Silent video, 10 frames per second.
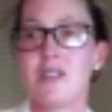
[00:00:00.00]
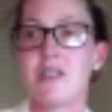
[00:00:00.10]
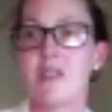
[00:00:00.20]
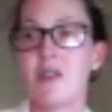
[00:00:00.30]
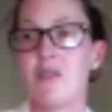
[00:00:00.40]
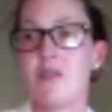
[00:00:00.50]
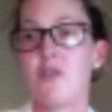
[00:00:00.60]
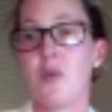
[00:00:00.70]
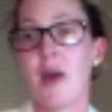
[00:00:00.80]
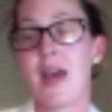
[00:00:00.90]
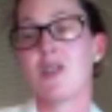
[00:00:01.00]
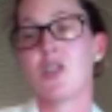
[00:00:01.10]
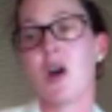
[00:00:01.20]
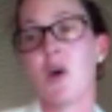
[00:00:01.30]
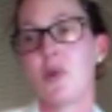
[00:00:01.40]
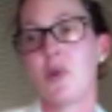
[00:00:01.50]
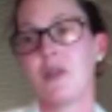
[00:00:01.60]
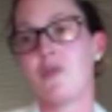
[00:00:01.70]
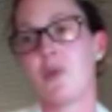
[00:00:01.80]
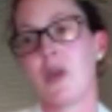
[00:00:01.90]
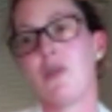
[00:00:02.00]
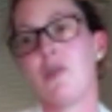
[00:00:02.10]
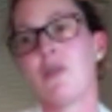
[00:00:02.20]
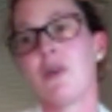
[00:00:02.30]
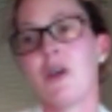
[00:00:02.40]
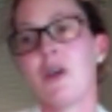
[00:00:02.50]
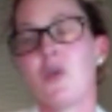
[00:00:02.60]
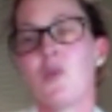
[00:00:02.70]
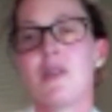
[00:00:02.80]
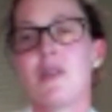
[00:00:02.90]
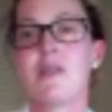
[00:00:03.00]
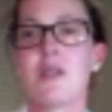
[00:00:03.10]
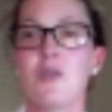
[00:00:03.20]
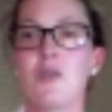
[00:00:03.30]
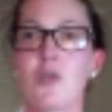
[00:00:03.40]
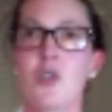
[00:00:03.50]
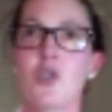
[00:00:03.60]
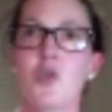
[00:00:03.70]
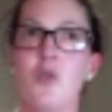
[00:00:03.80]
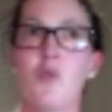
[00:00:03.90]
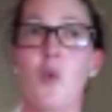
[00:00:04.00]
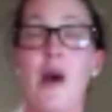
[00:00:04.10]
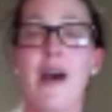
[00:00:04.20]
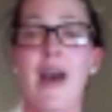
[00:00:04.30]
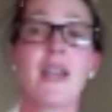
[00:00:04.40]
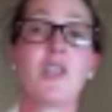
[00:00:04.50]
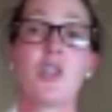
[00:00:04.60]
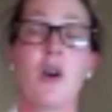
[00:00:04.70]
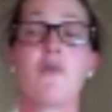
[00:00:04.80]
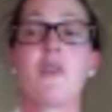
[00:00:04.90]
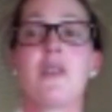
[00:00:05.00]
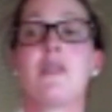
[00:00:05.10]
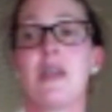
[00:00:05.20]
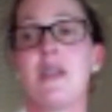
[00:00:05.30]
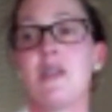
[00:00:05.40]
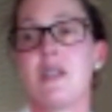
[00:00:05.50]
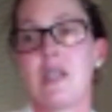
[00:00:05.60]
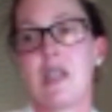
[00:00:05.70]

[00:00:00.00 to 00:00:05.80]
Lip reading: is that from a HR point of view, we're still not sure where HR fits into